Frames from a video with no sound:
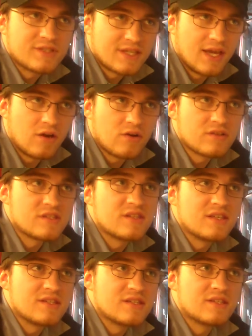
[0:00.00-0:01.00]
scares,
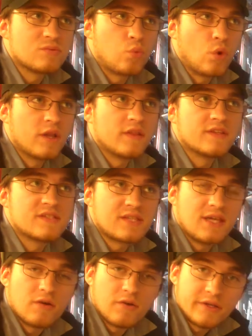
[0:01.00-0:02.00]
this is one of the
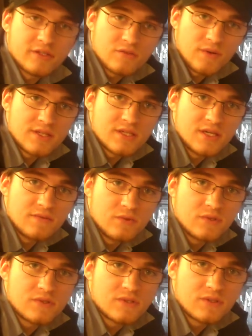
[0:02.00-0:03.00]
scariest Resident
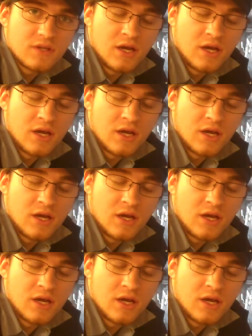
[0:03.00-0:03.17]
Evils.